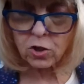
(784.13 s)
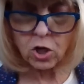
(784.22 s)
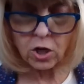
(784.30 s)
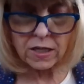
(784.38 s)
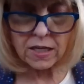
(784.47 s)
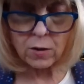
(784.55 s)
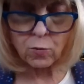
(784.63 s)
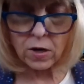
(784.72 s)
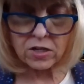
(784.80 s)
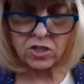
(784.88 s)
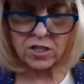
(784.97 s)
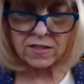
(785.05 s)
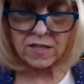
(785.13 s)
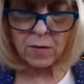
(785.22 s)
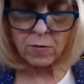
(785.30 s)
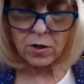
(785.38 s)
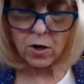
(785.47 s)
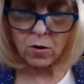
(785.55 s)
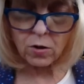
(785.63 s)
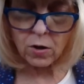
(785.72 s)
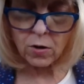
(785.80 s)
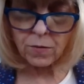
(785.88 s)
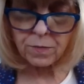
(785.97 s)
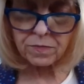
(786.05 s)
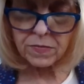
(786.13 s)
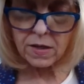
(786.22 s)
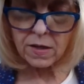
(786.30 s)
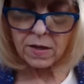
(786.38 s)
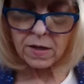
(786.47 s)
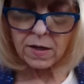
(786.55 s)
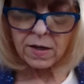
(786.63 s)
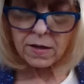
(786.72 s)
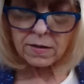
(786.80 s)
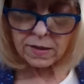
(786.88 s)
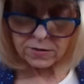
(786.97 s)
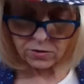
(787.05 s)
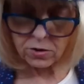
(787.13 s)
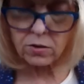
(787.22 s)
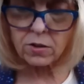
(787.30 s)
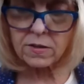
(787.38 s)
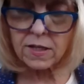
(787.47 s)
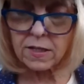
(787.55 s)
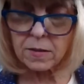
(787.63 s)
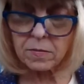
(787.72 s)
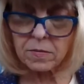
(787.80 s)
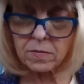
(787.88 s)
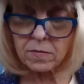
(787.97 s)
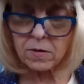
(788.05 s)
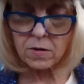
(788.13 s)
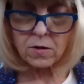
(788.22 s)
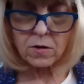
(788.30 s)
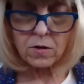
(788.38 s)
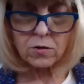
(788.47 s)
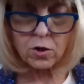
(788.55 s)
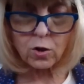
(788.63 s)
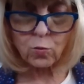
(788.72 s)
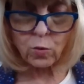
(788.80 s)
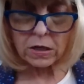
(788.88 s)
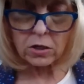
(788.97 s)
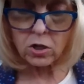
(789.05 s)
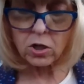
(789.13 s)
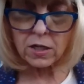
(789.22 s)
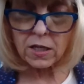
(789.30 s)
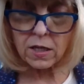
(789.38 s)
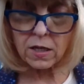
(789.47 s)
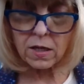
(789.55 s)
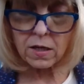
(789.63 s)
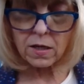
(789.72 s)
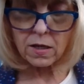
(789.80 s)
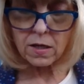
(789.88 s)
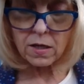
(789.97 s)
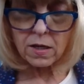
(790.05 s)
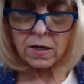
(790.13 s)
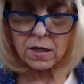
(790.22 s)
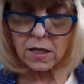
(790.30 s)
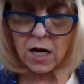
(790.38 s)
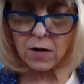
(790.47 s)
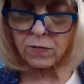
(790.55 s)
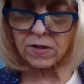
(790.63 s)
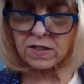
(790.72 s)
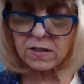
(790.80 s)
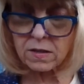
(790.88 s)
cookie and washing it down with cocoa. Lester looked at him, took 1 cookie carefully